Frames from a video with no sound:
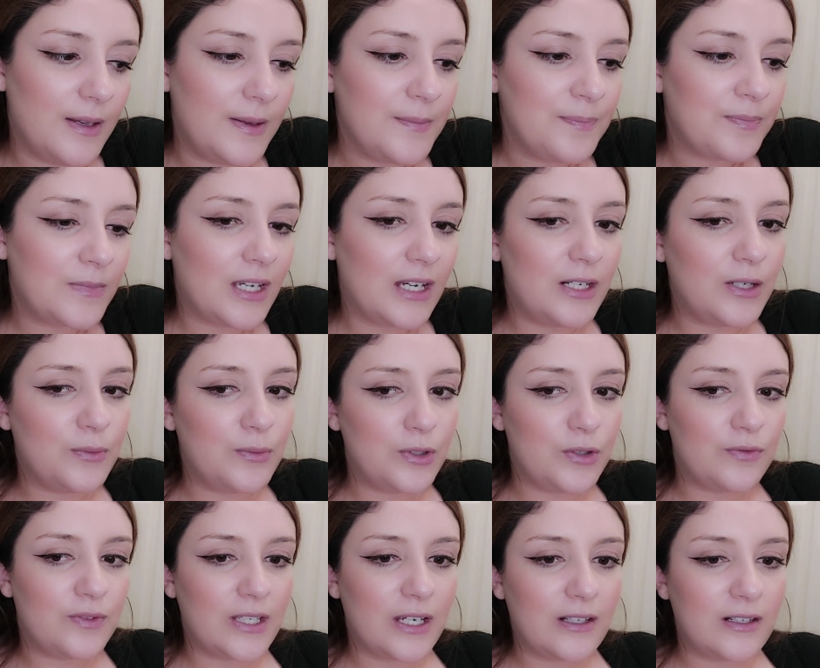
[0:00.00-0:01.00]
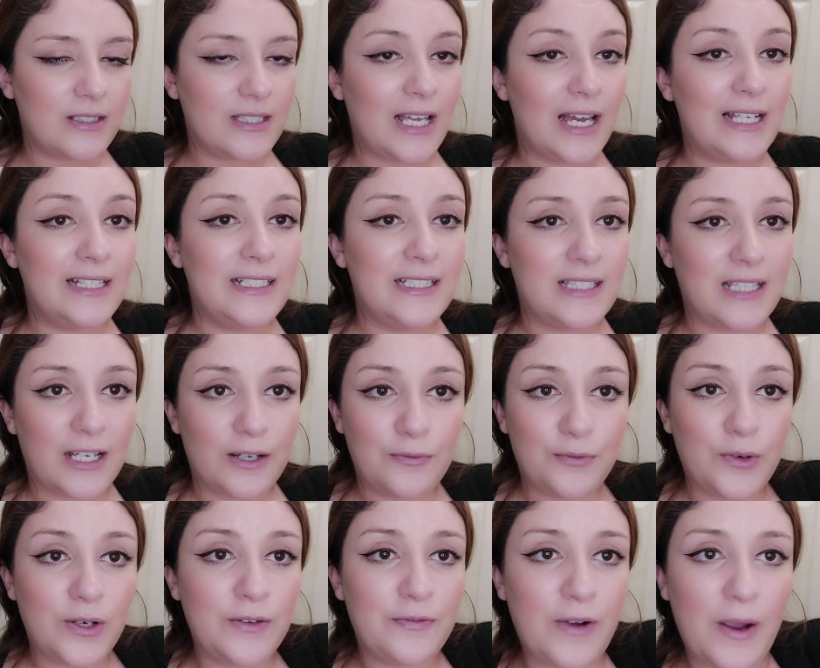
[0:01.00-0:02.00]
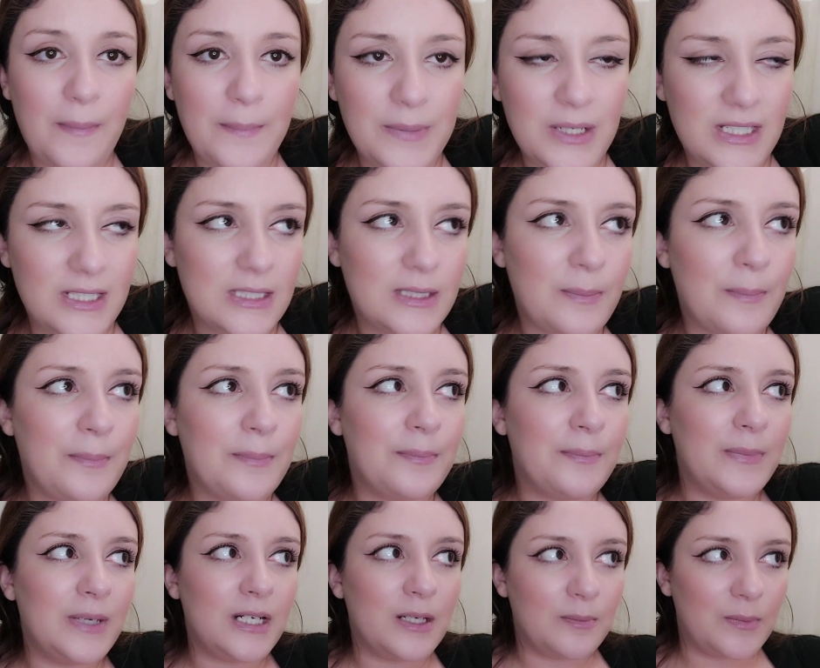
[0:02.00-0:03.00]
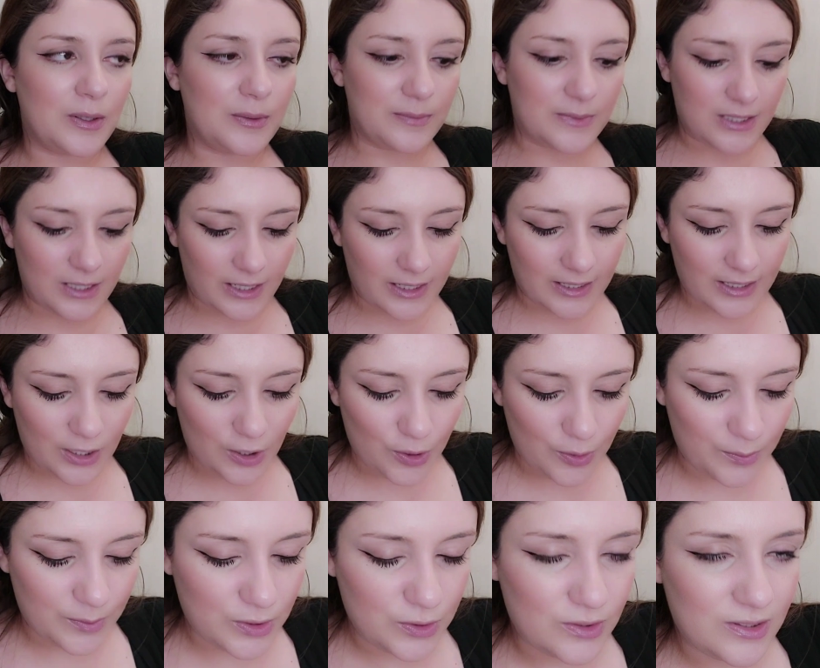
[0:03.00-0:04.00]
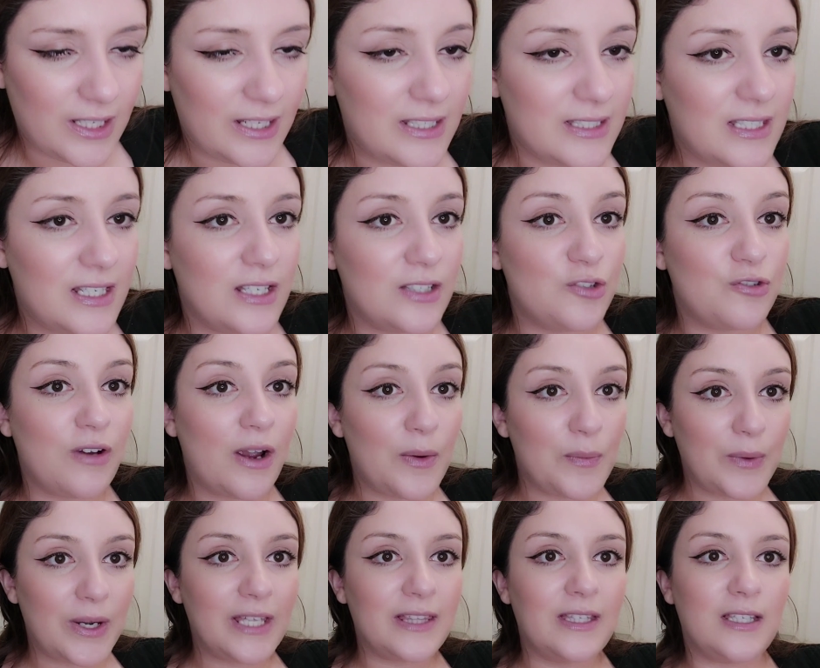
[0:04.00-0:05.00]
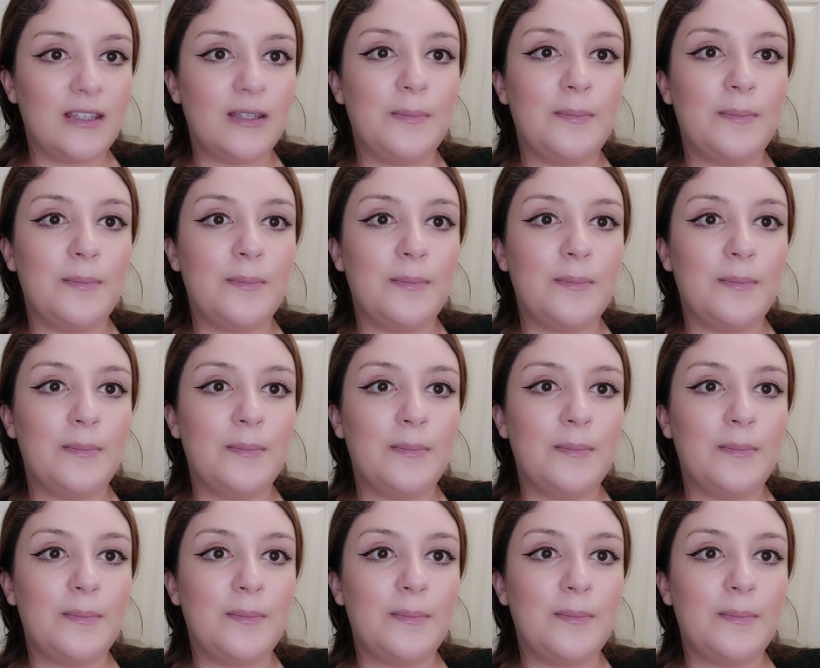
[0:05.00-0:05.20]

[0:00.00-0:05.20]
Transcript: and it would have taken us at least like 45 minutes minimum to like get home, because like I said, tramway, then